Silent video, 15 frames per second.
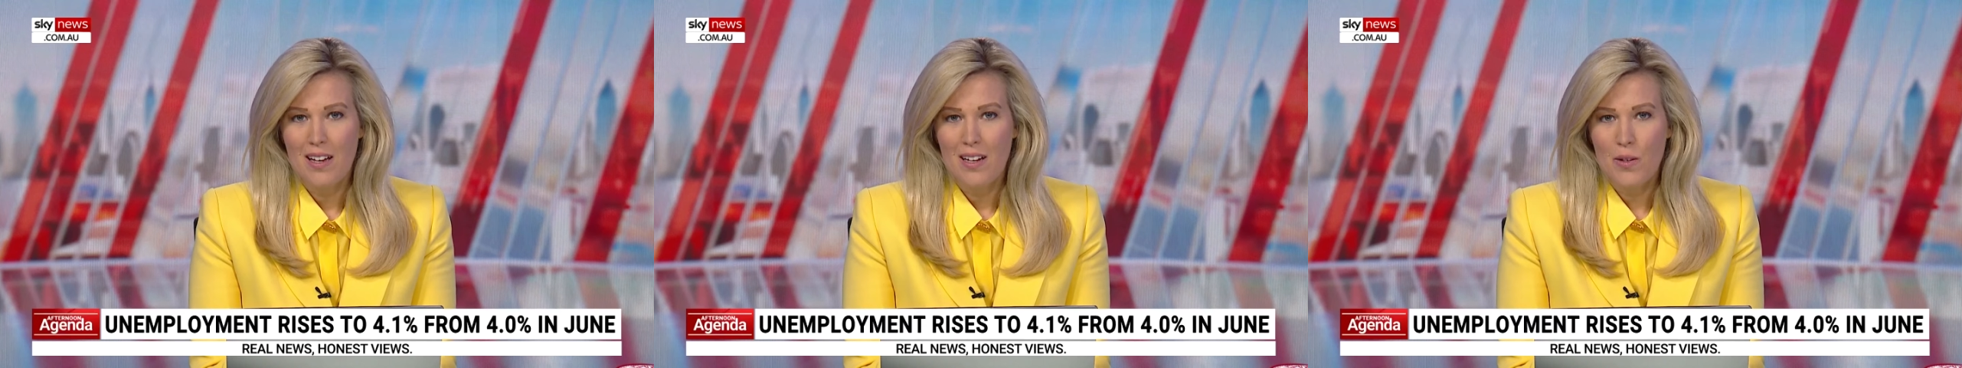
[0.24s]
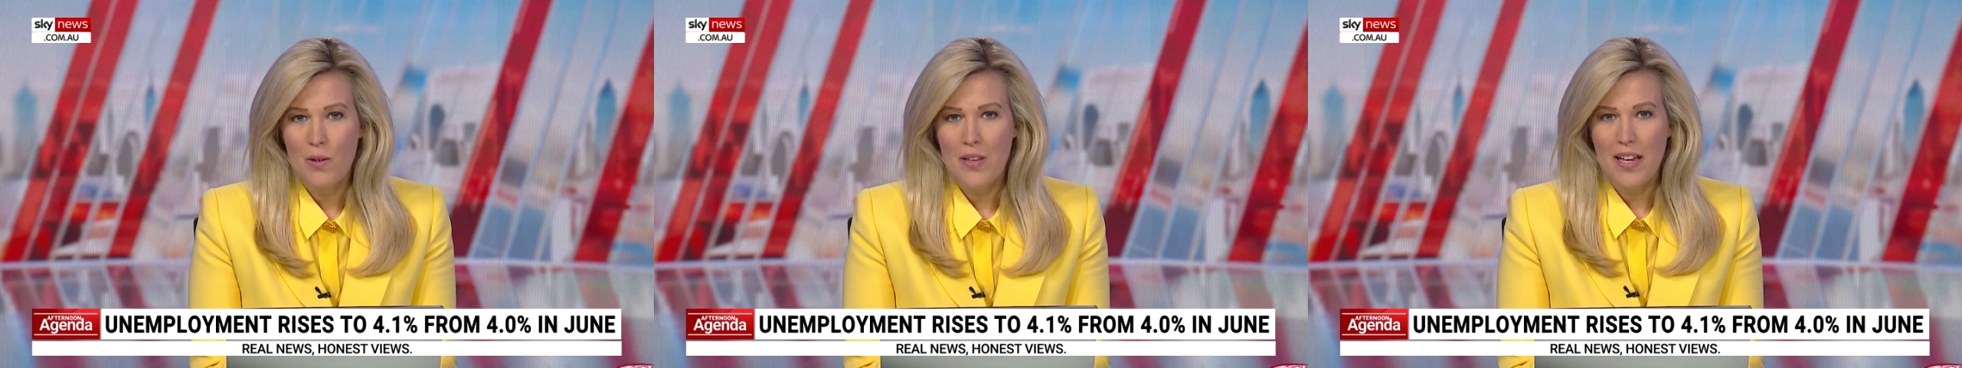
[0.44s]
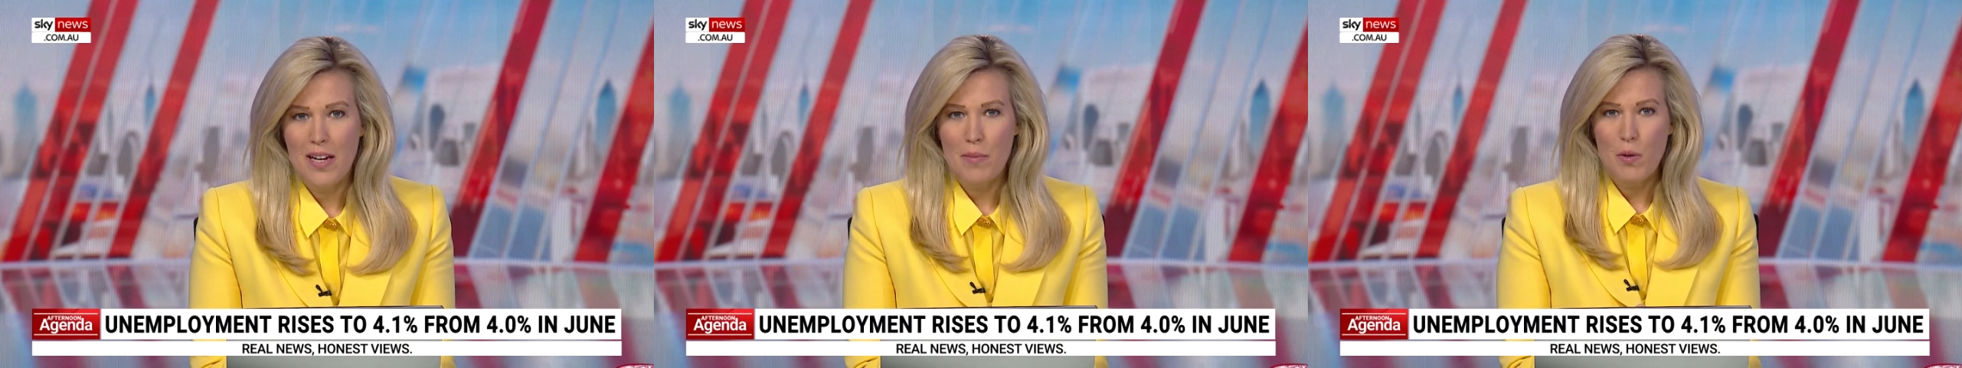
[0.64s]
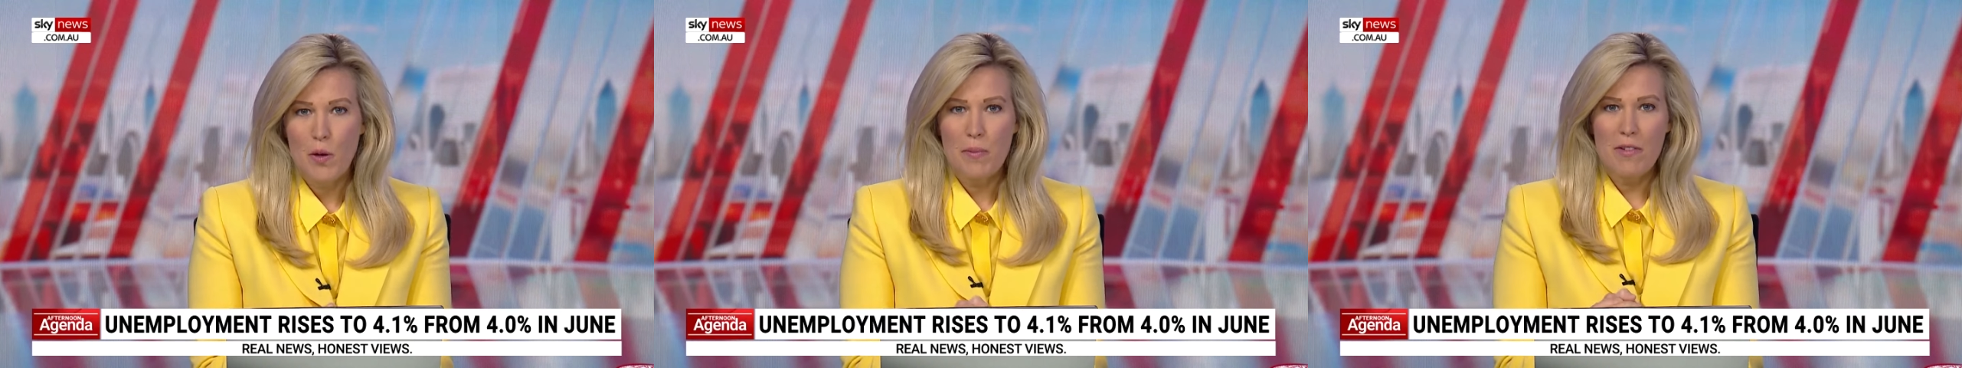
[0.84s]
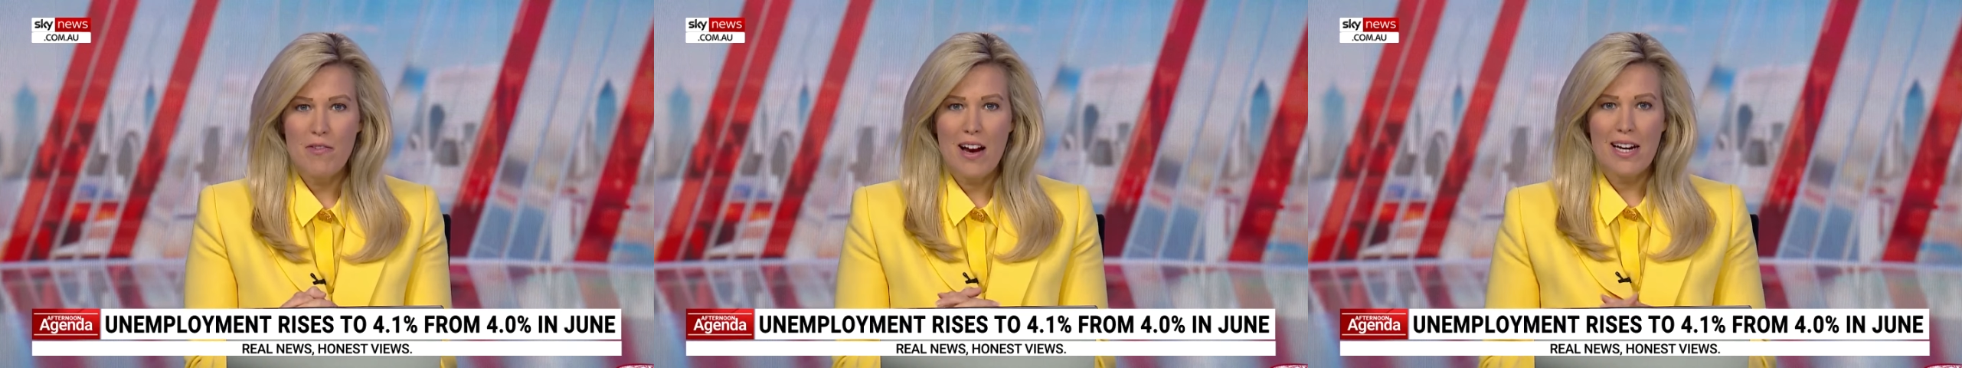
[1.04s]
Well, the
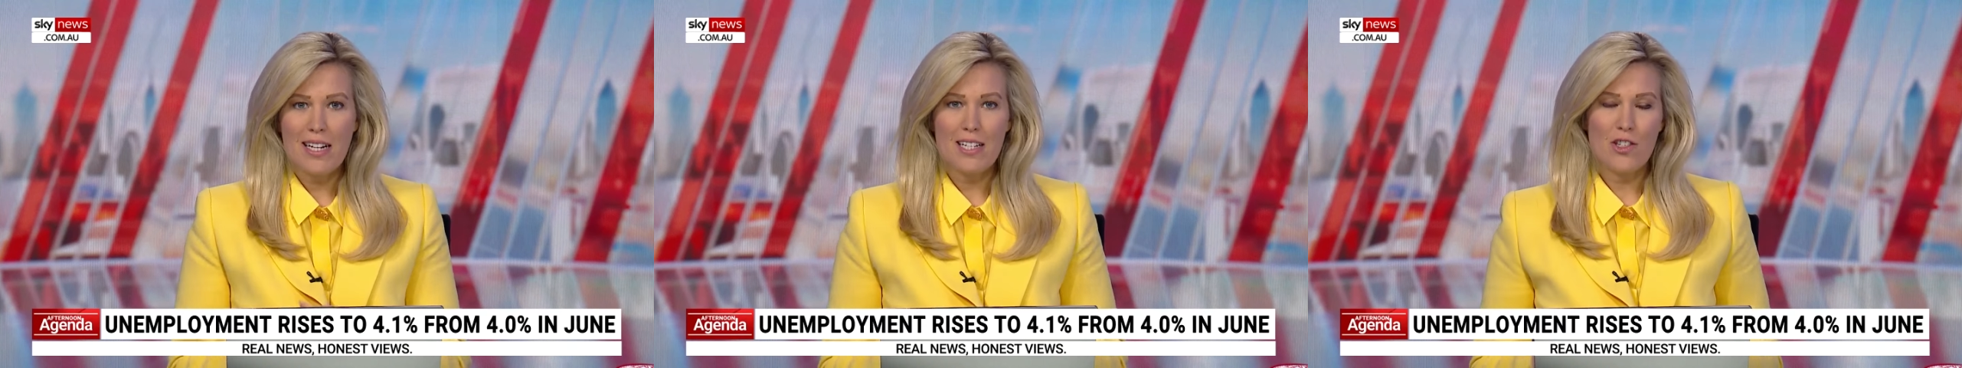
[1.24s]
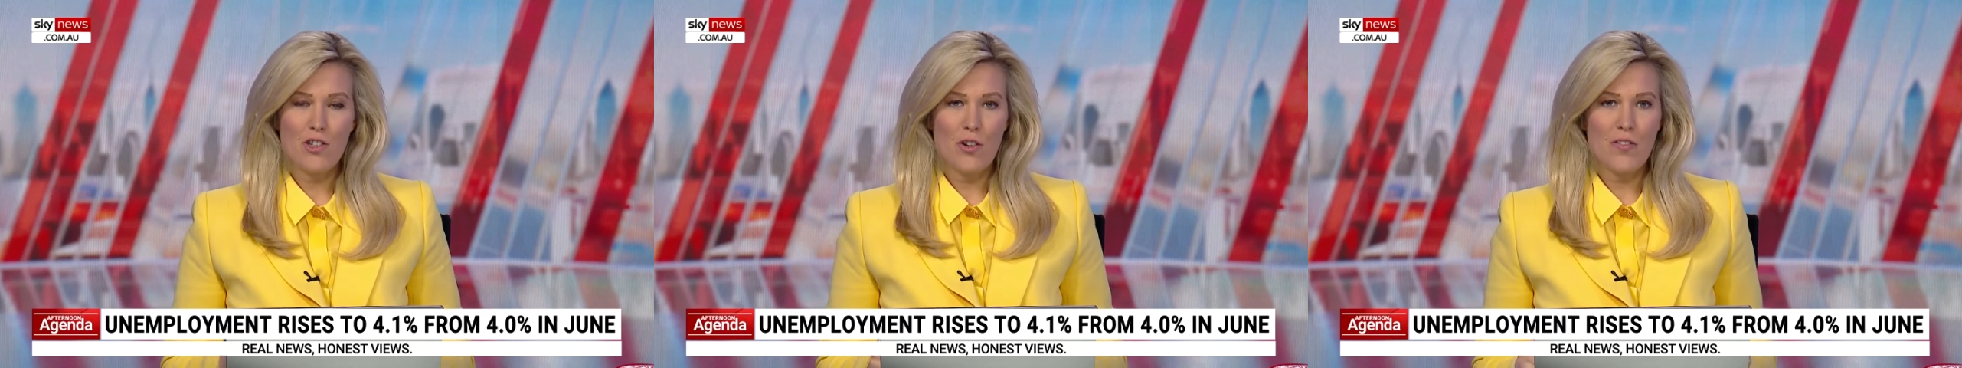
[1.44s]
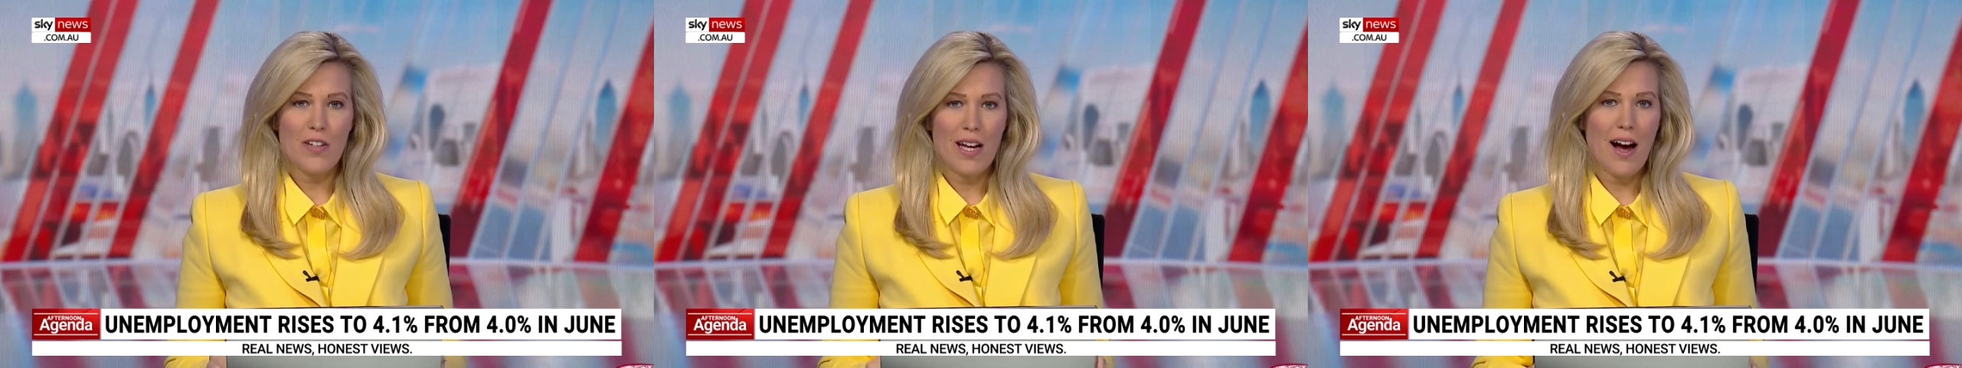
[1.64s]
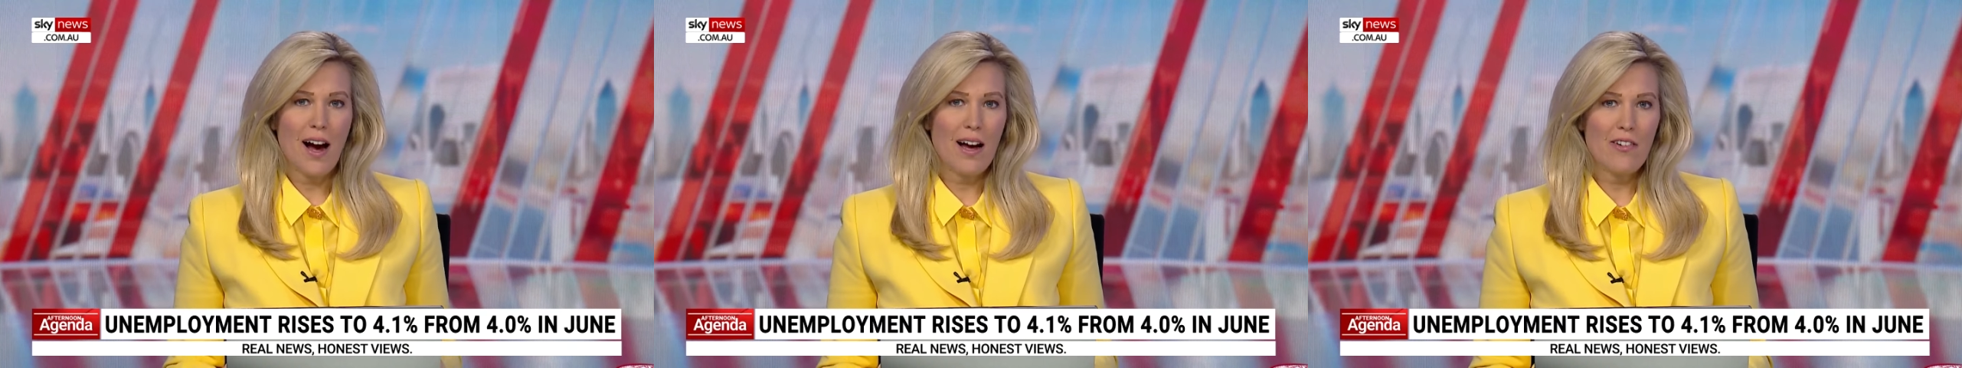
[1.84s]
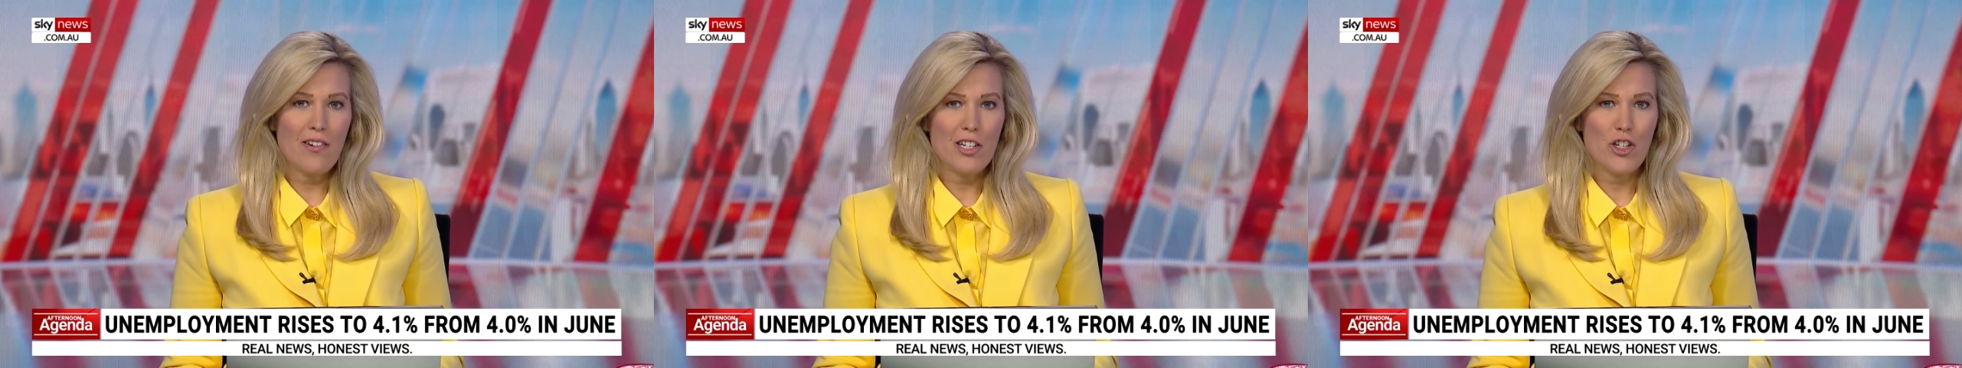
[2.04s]
unemployment rate has drifted
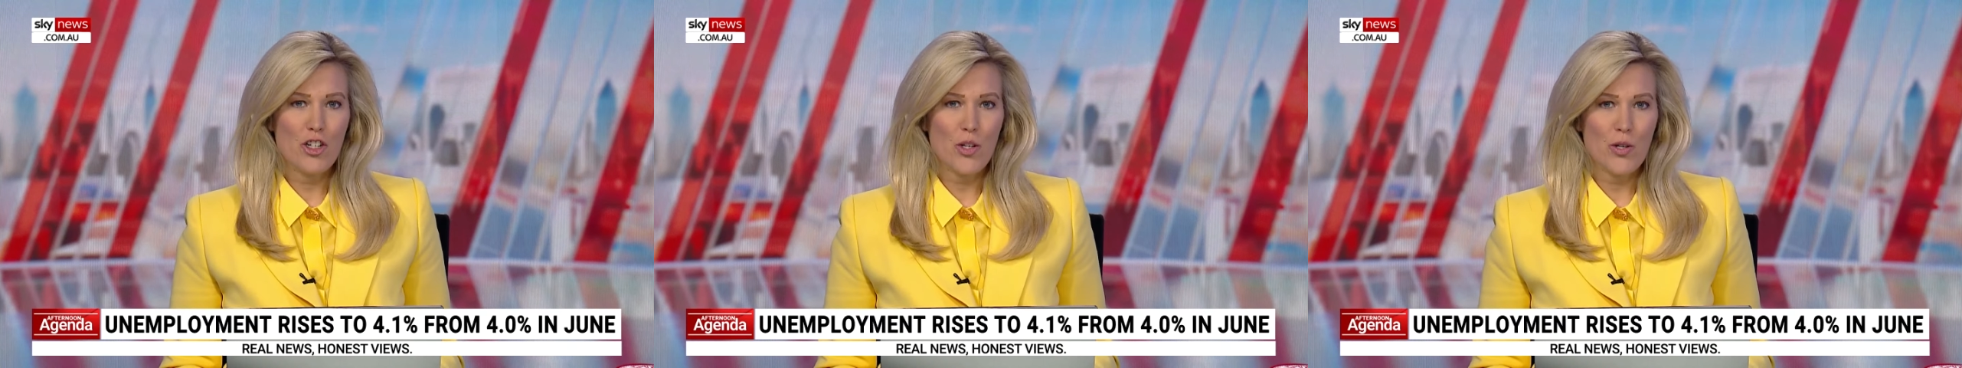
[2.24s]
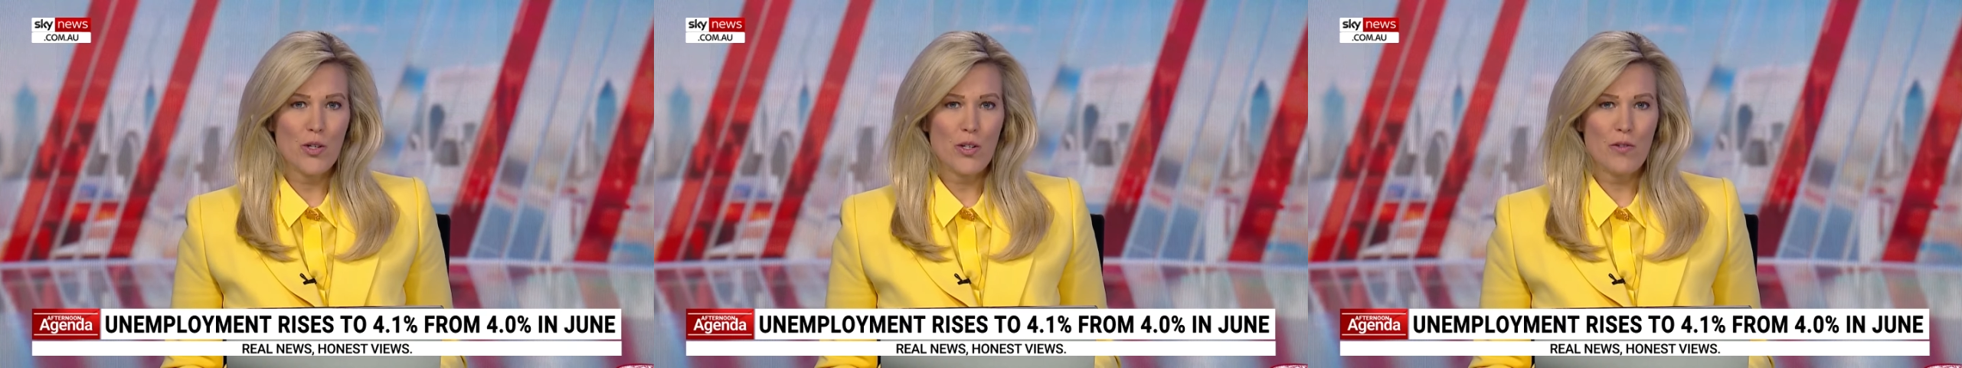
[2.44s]
higher in June